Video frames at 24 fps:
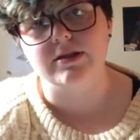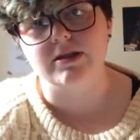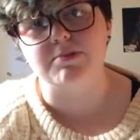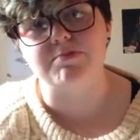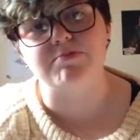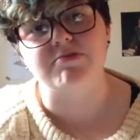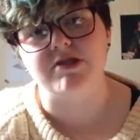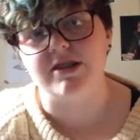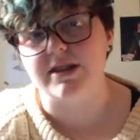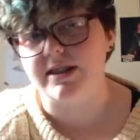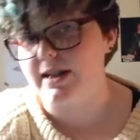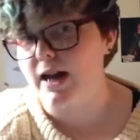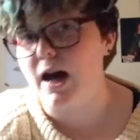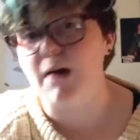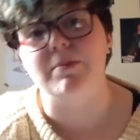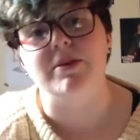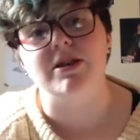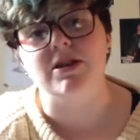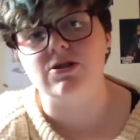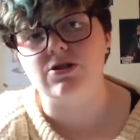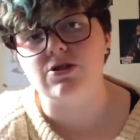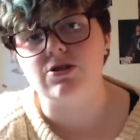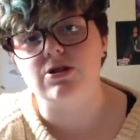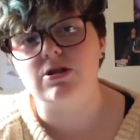it's pretty
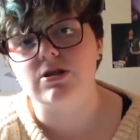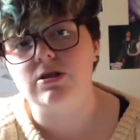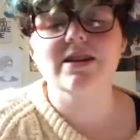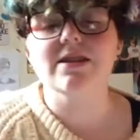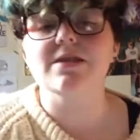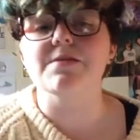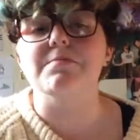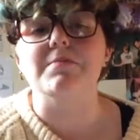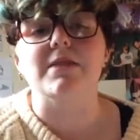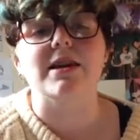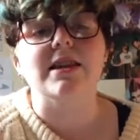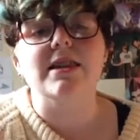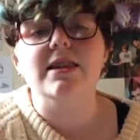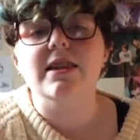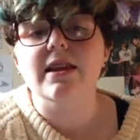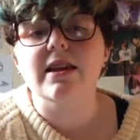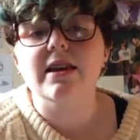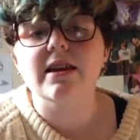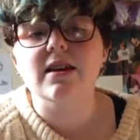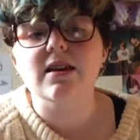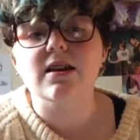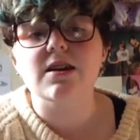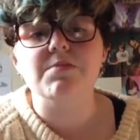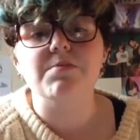damaged. The main
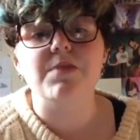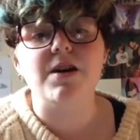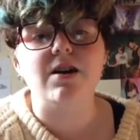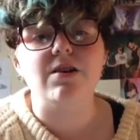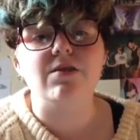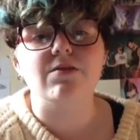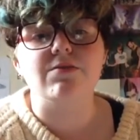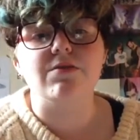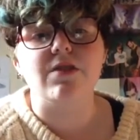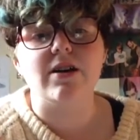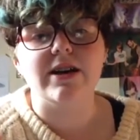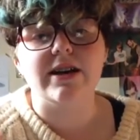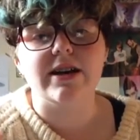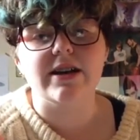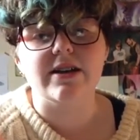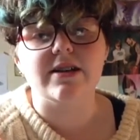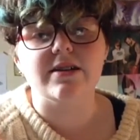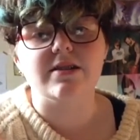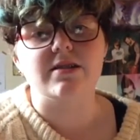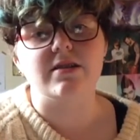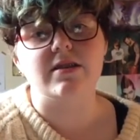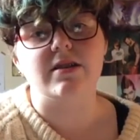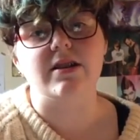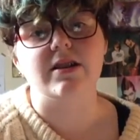thing about
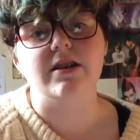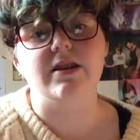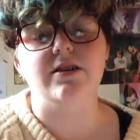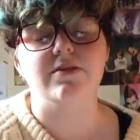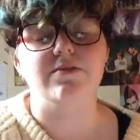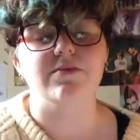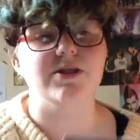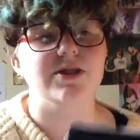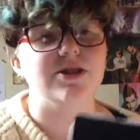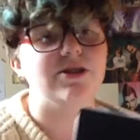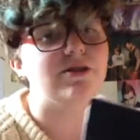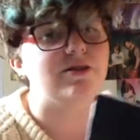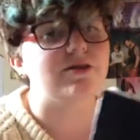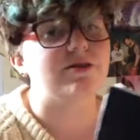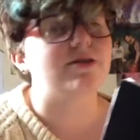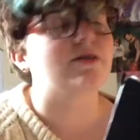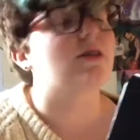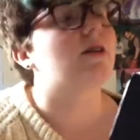writing like videos